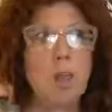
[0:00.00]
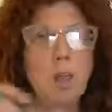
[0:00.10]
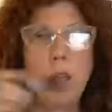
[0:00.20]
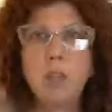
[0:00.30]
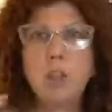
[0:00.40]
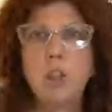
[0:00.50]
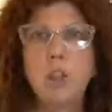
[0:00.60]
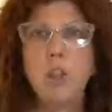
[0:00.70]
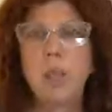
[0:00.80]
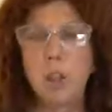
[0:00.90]
Things that
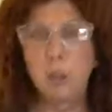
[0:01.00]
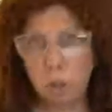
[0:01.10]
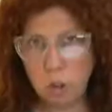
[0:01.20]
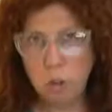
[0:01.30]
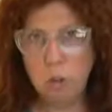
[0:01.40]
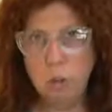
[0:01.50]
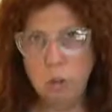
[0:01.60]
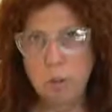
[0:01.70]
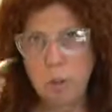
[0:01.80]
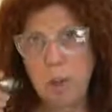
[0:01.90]
you can do
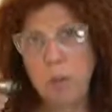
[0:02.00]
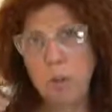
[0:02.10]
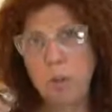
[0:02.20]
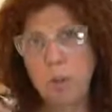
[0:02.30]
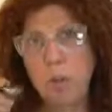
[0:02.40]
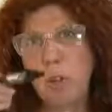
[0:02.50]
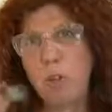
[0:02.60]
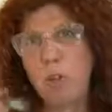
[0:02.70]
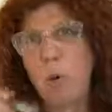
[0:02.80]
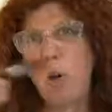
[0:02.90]
to make sure that
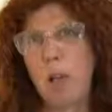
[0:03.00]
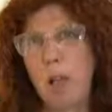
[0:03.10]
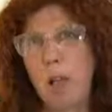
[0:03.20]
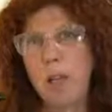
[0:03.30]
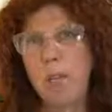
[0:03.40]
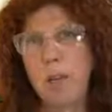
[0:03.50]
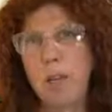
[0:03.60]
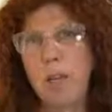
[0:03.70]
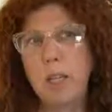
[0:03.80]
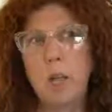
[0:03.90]
you're all
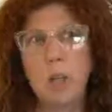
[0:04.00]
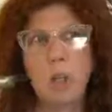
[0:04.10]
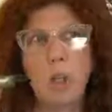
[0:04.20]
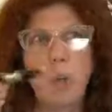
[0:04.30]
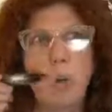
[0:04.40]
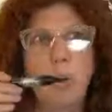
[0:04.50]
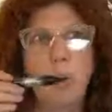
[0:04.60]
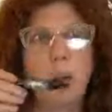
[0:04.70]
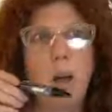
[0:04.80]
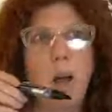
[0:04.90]
elevating
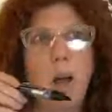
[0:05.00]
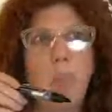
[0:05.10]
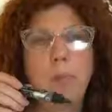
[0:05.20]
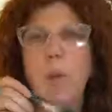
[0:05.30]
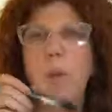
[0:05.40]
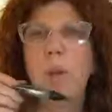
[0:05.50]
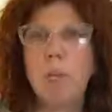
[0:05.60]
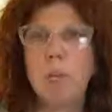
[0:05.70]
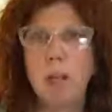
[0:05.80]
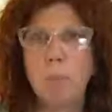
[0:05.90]
your
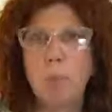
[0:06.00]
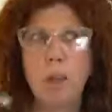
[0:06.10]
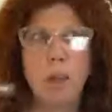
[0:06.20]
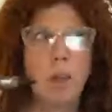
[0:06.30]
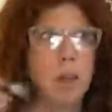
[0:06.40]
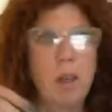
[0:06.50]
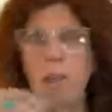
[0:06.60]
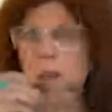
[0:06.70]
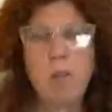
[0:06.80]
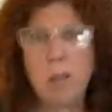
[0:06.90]
income
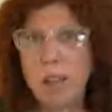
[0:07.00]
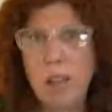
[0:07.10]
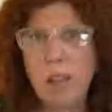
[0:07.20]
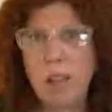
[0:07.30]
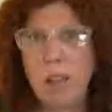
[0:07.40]
every day,